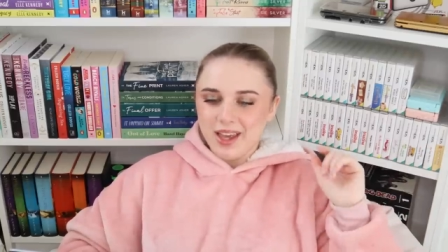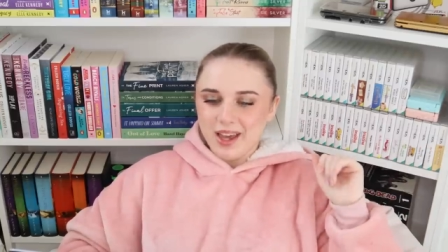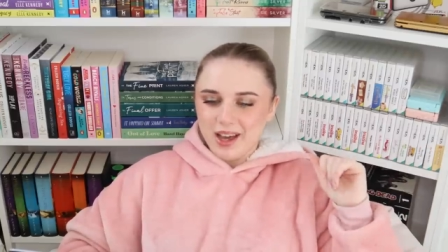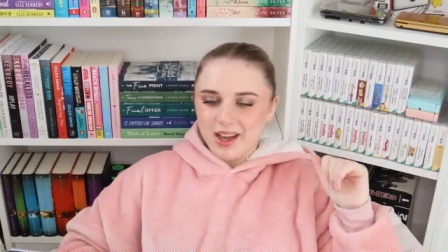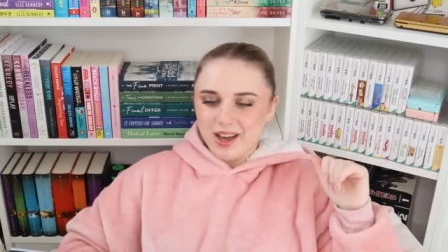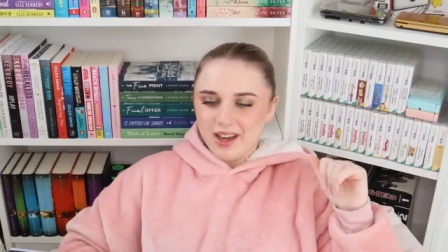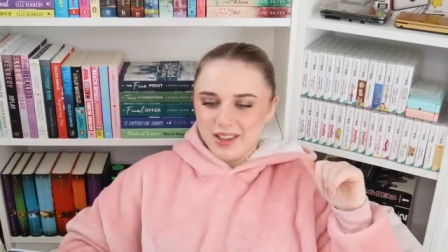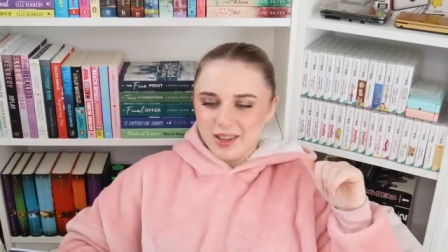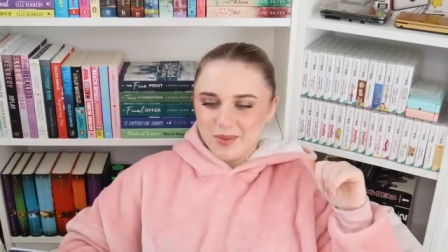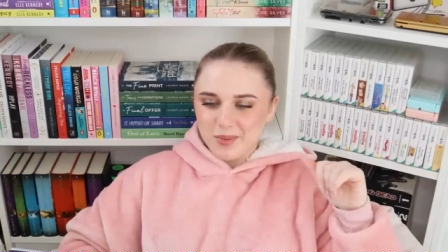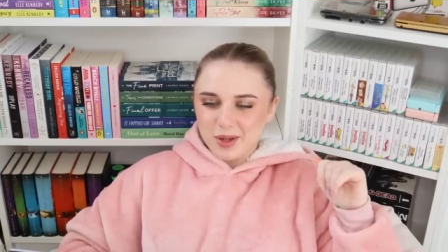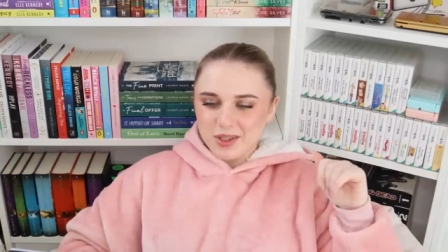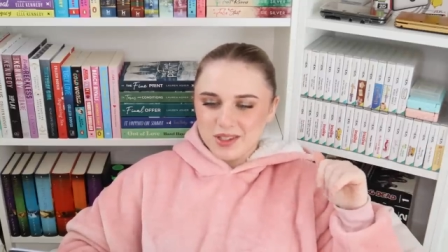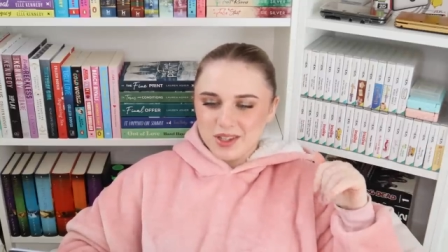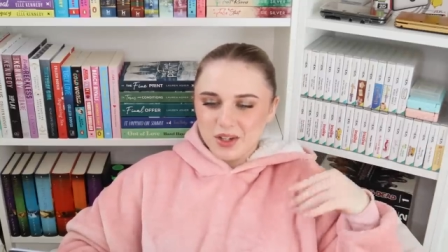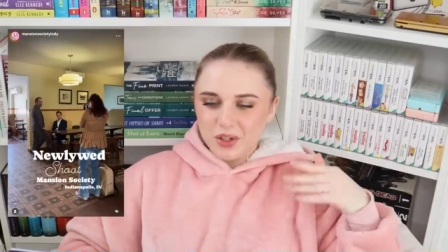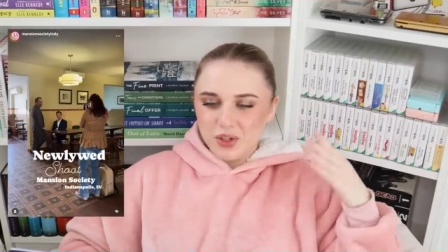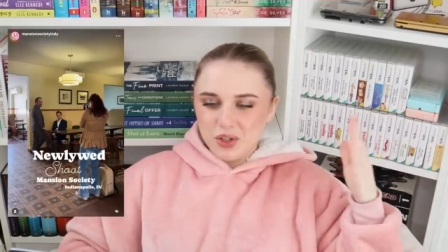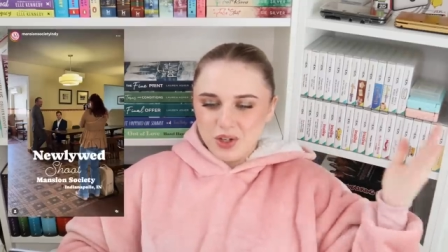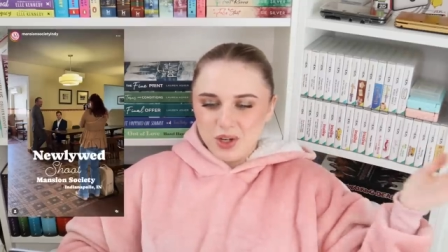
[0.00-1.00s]
uh, they
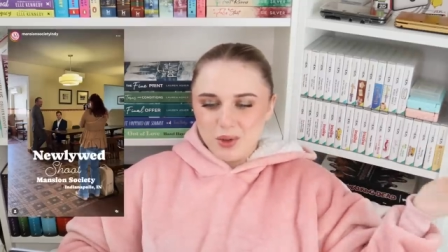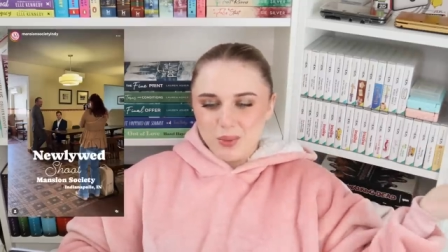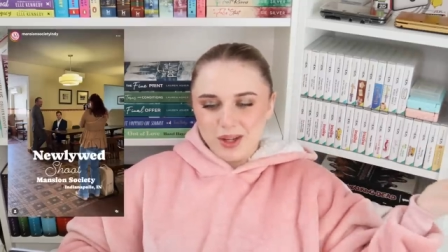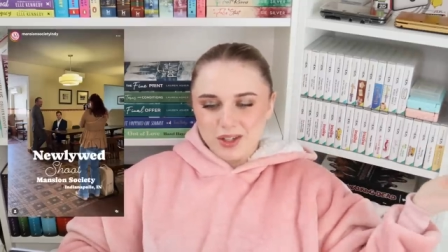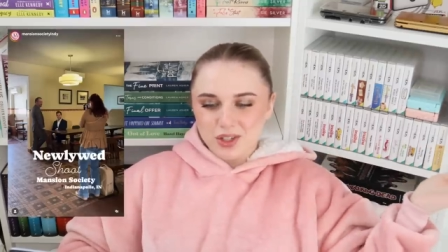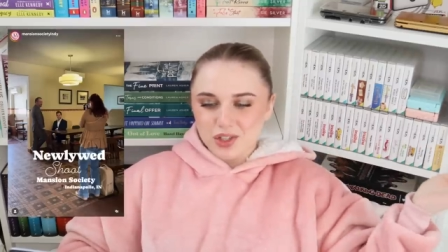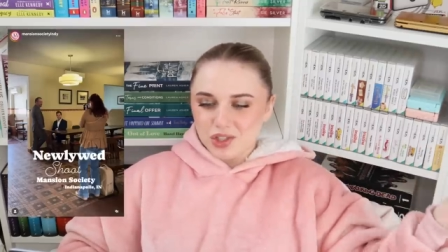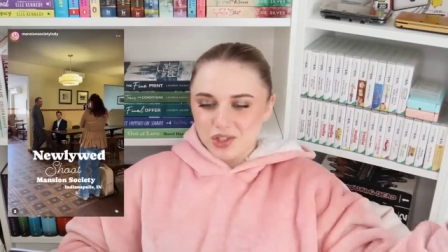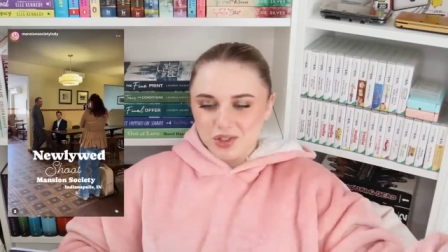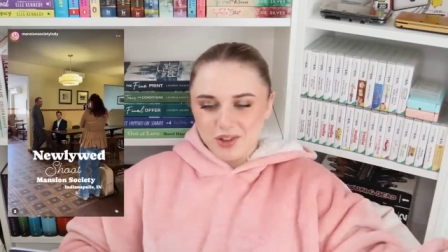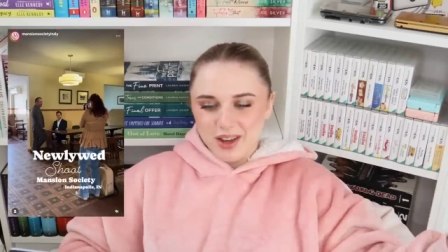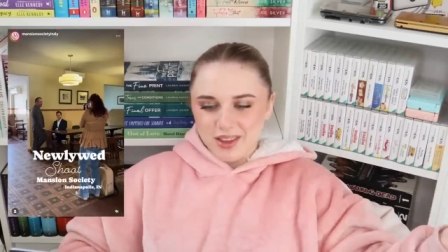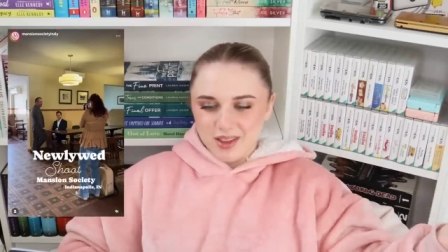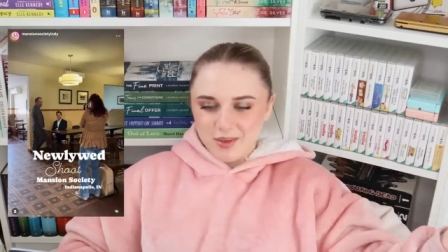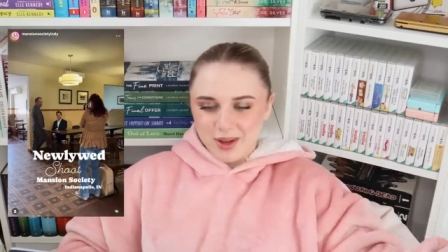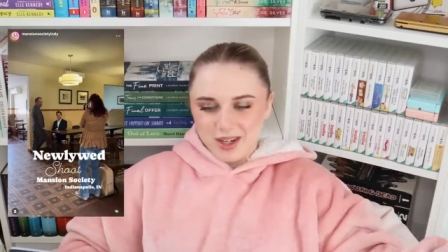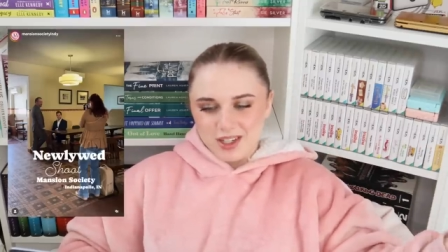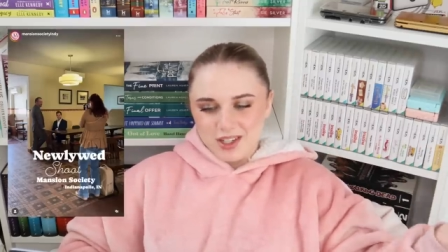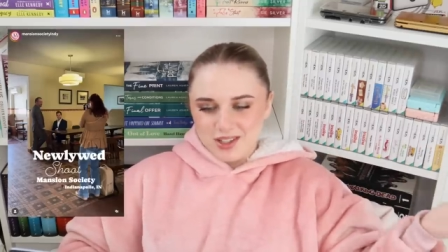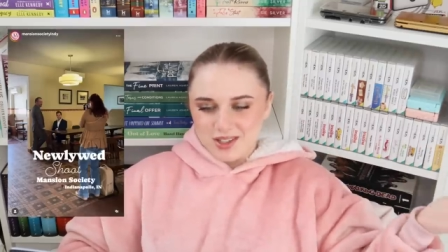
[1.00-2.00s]
posted a newlywed shoot at the
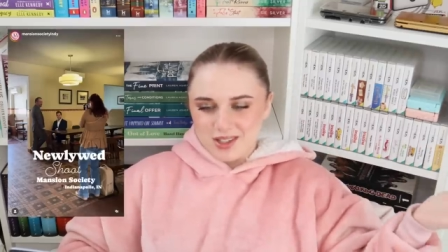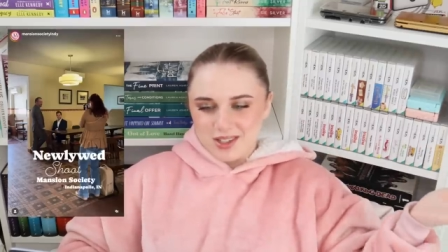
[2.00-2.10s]
Mansion